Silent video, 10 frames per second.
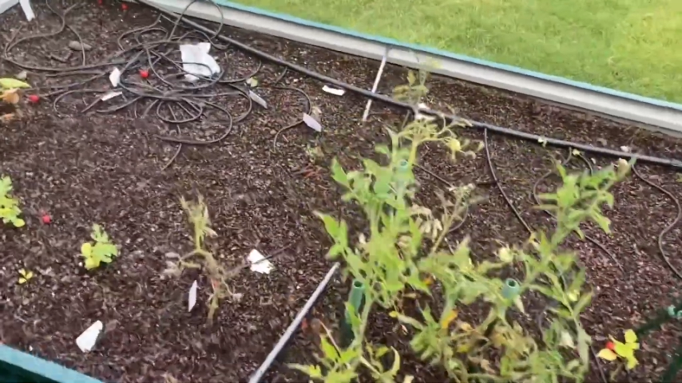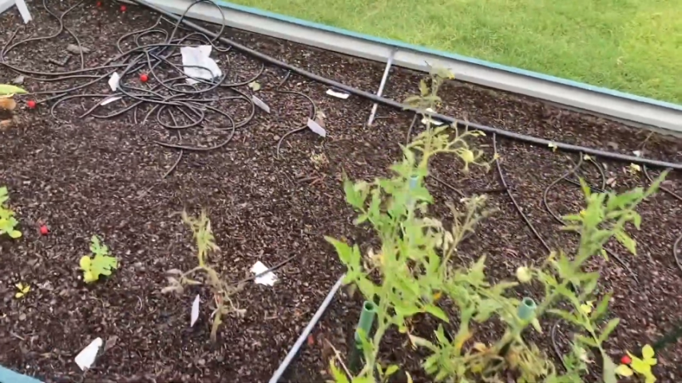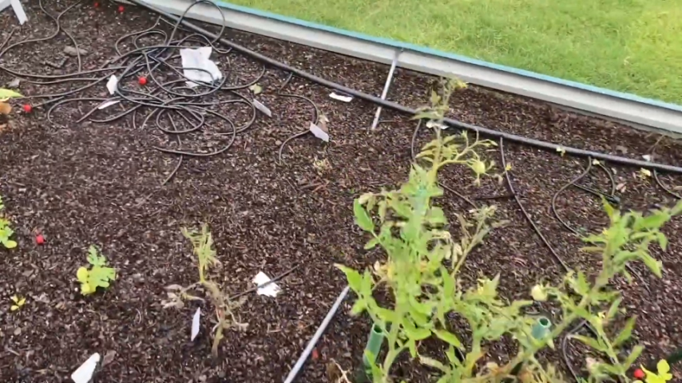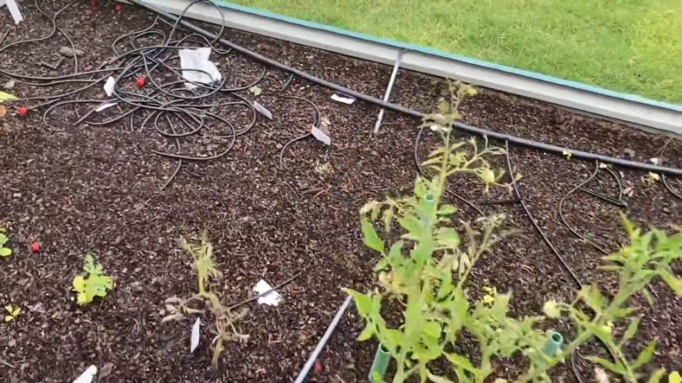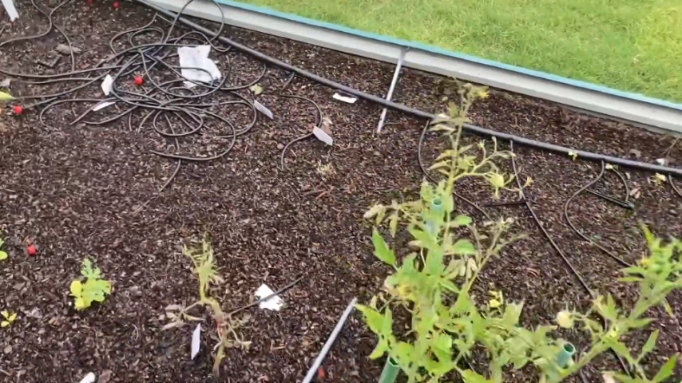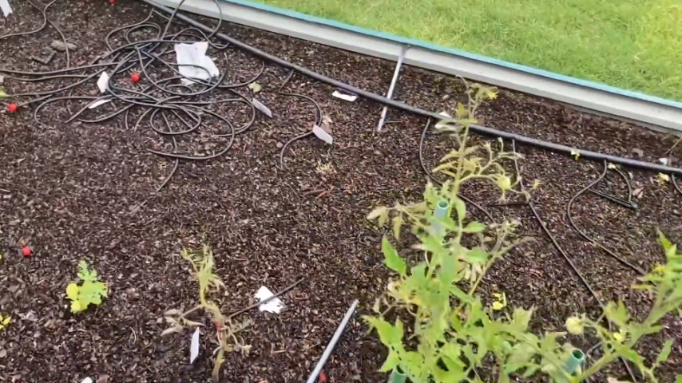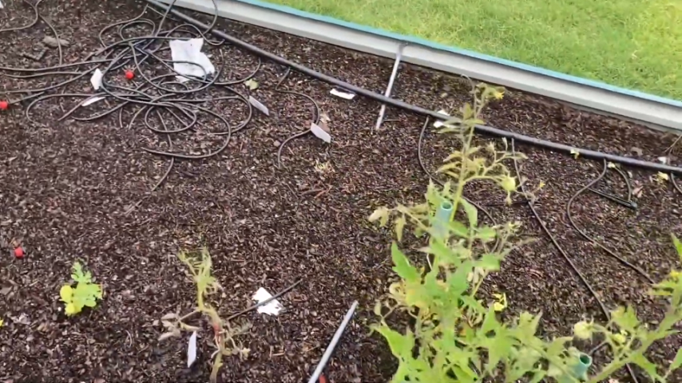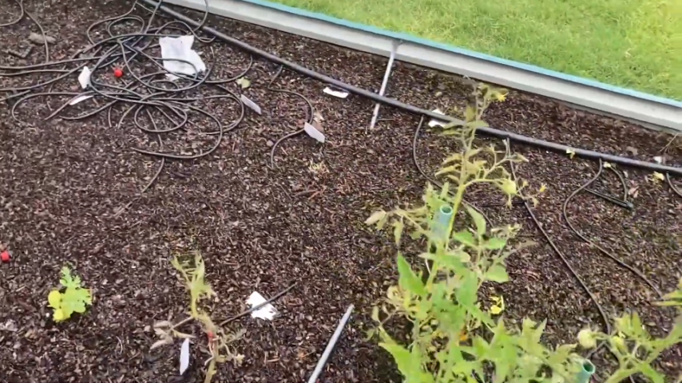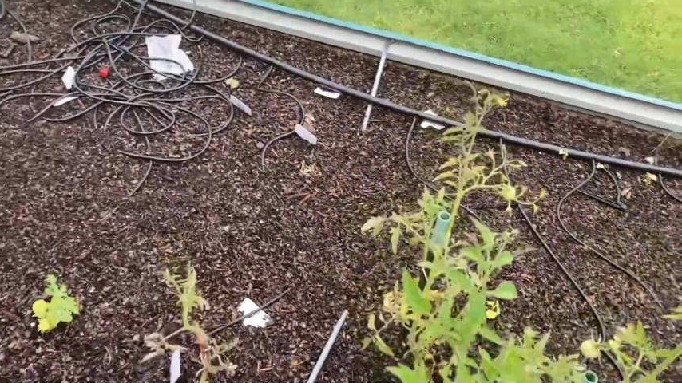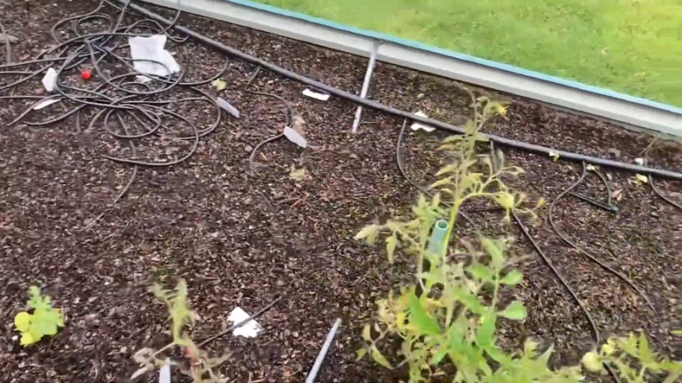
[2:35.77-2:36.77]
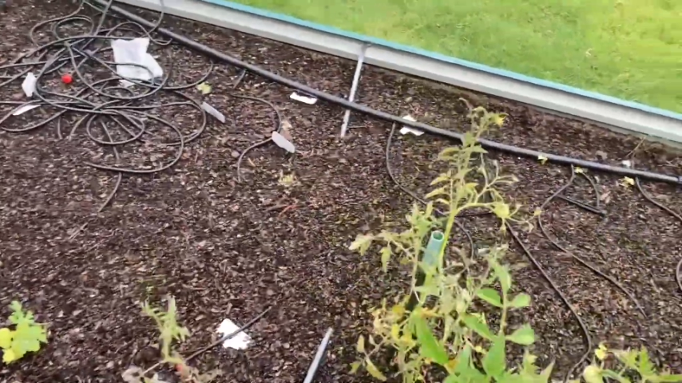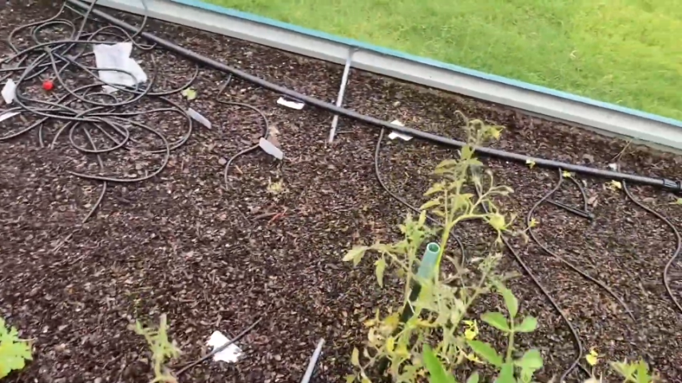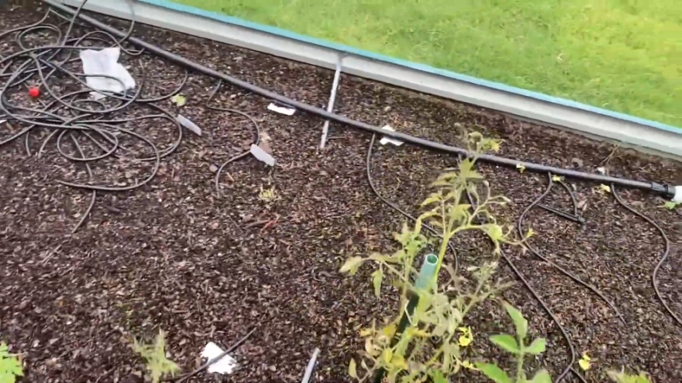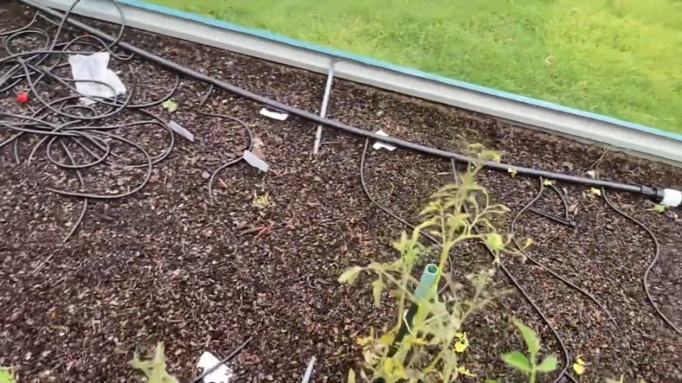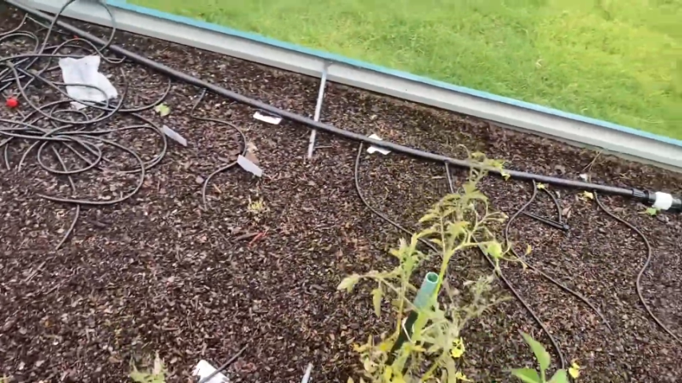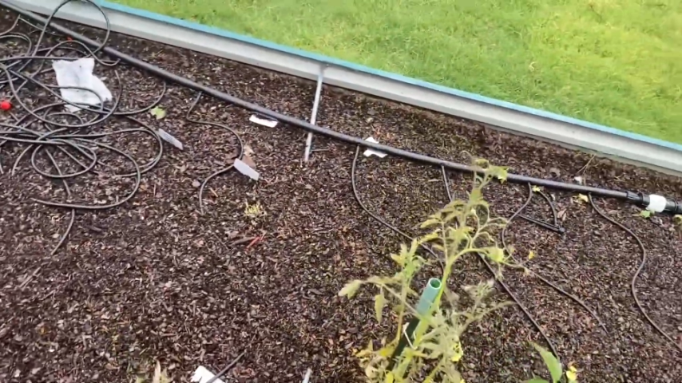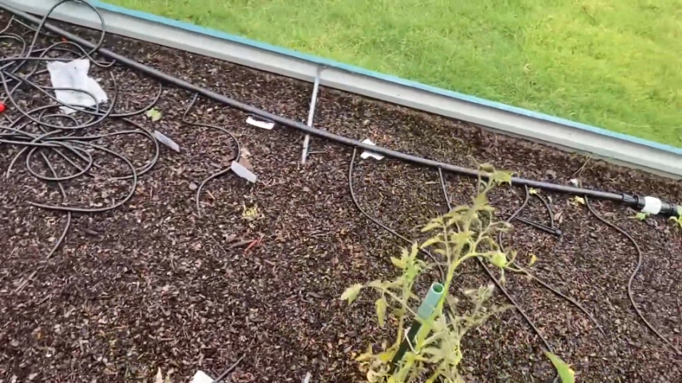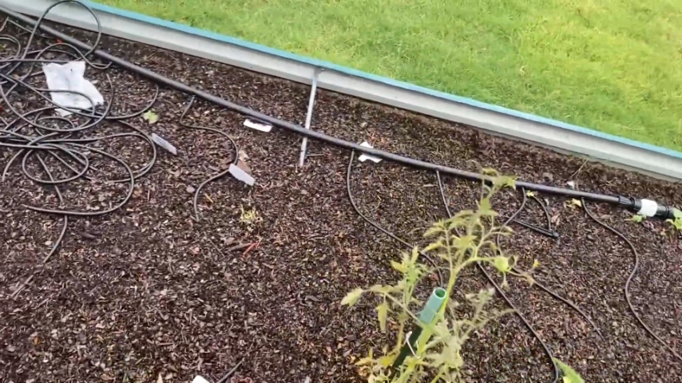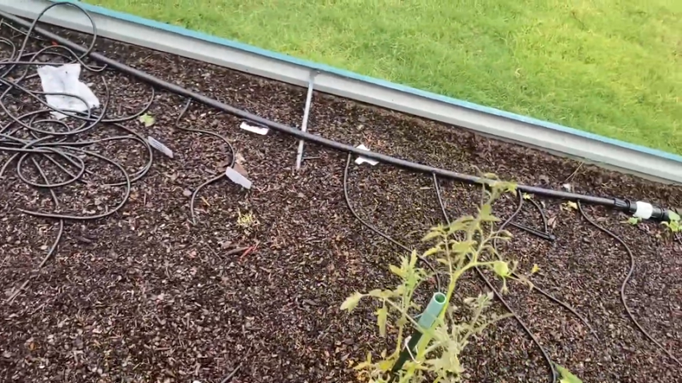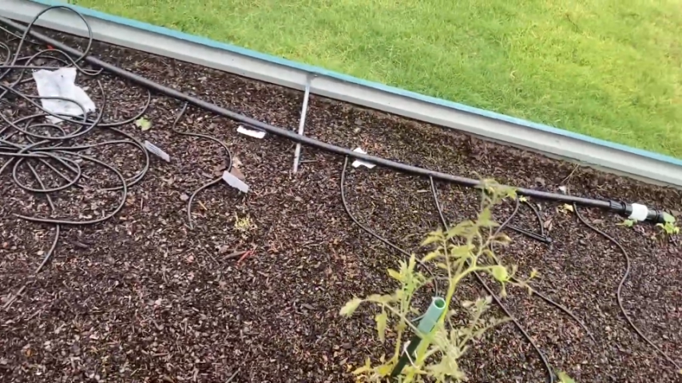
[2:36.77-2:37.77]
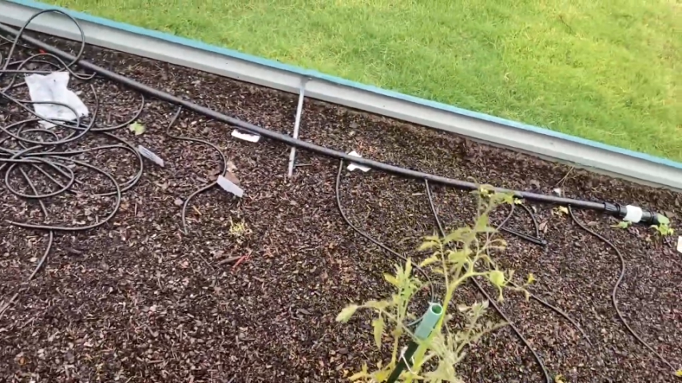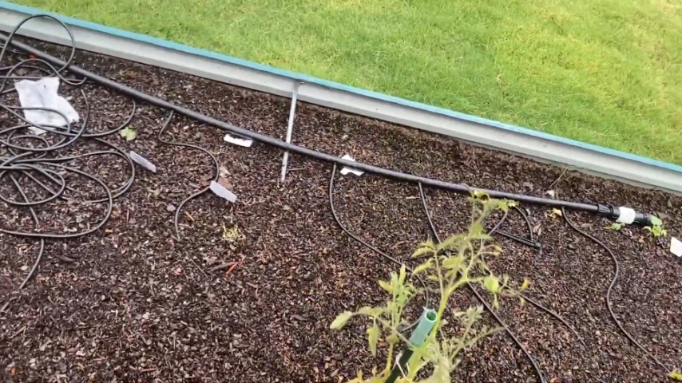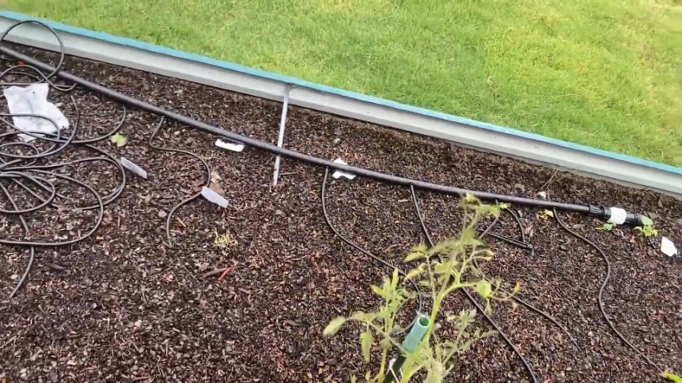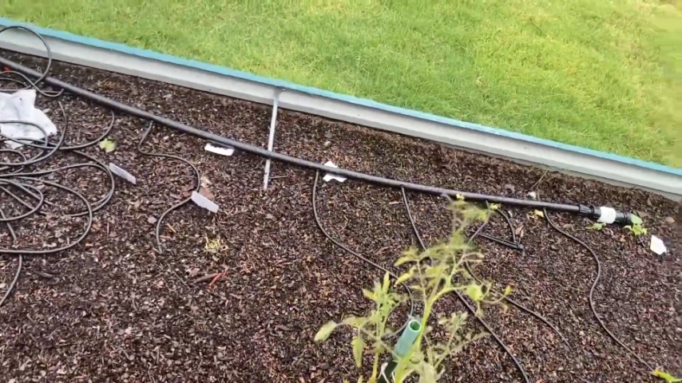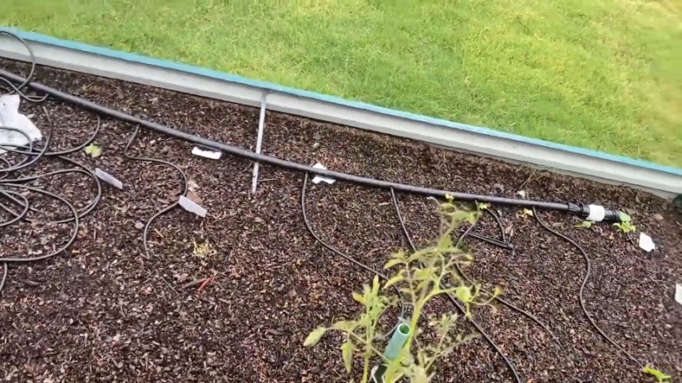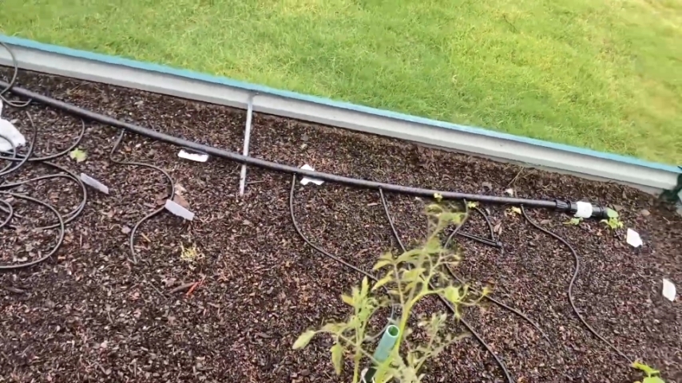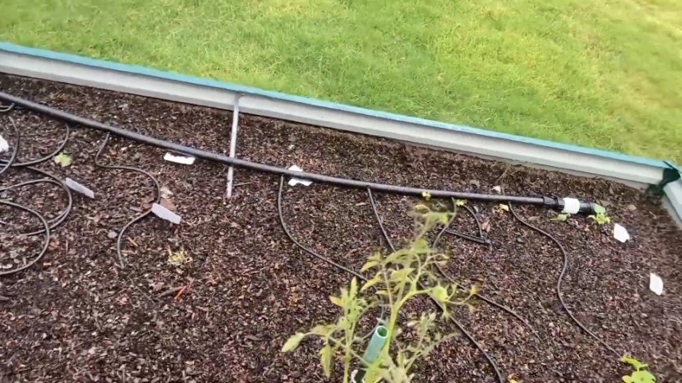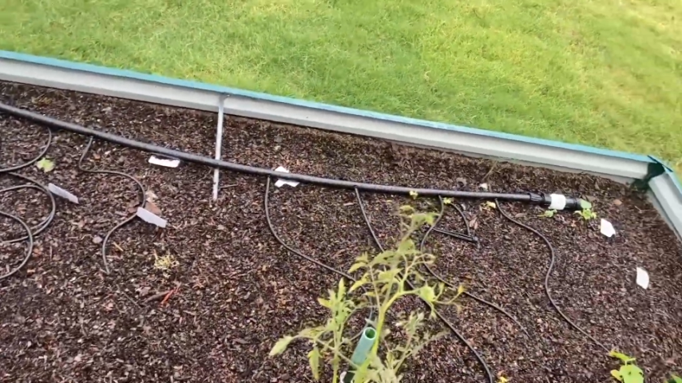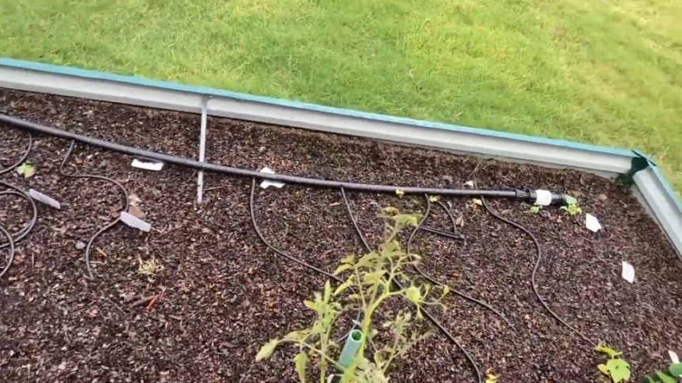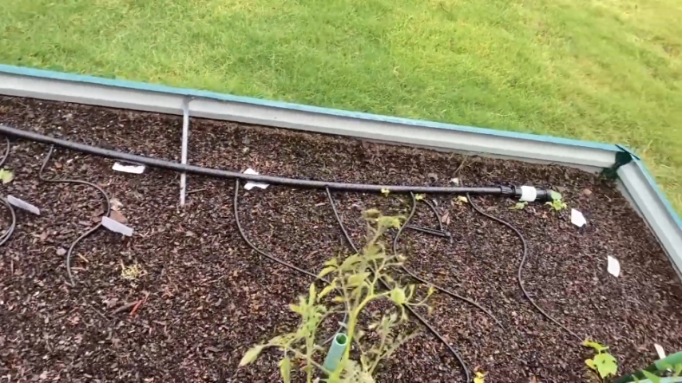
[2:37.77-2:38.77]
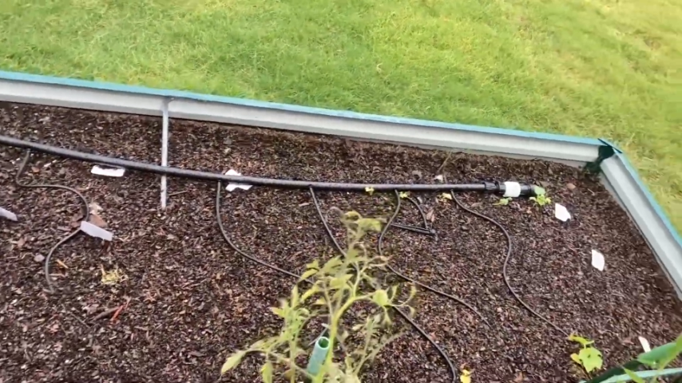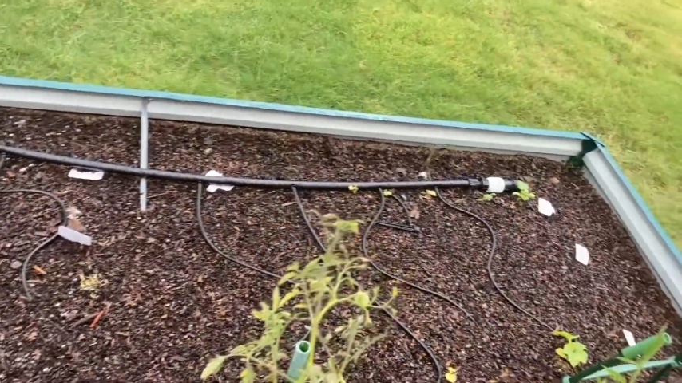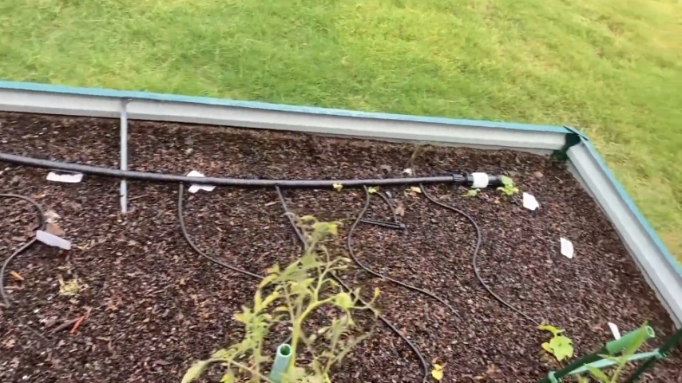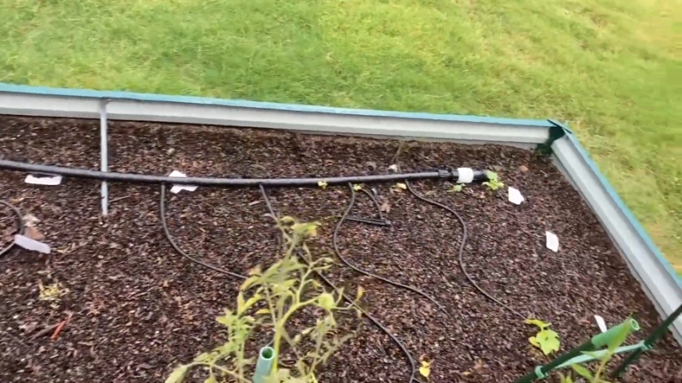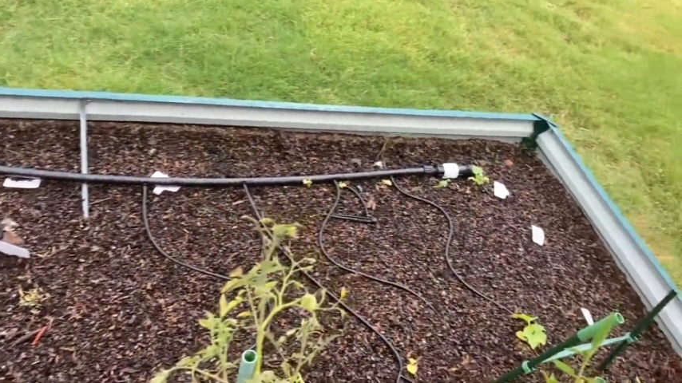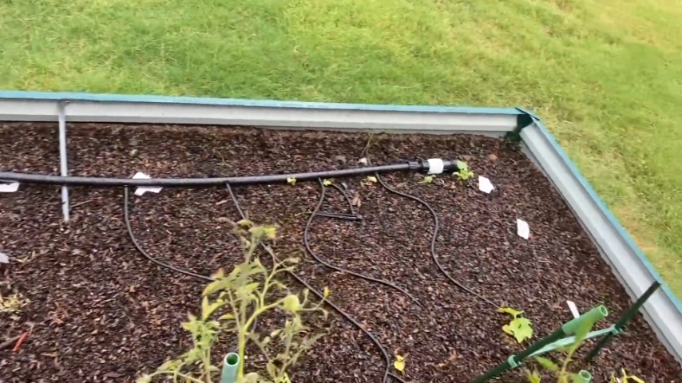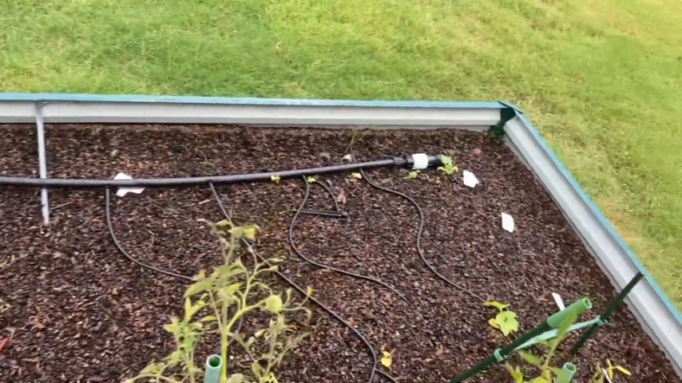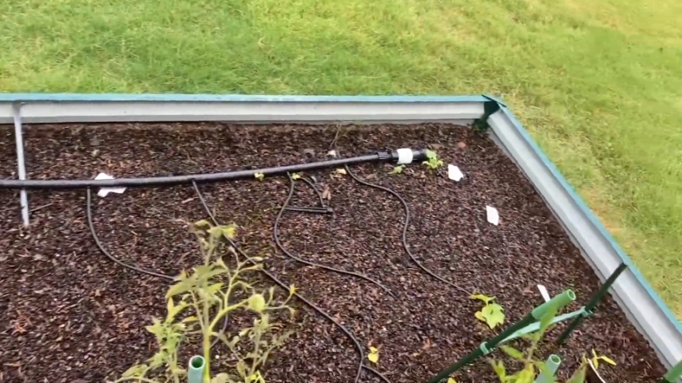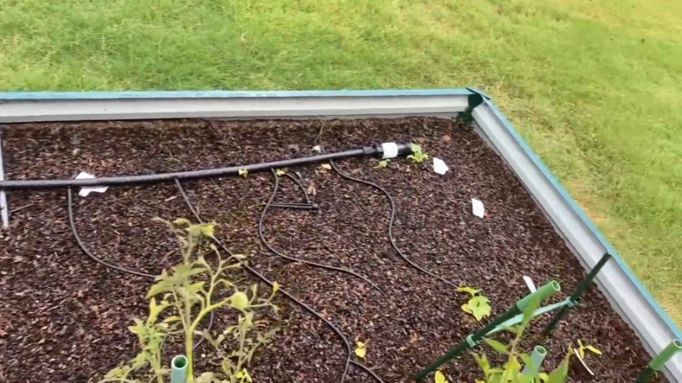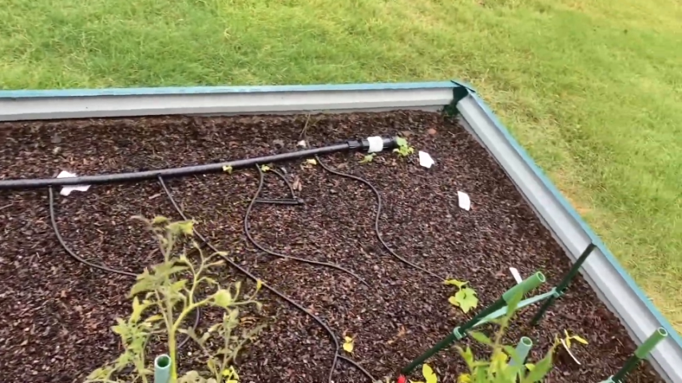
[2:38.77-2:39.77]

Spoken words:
[unreadable: no face in view]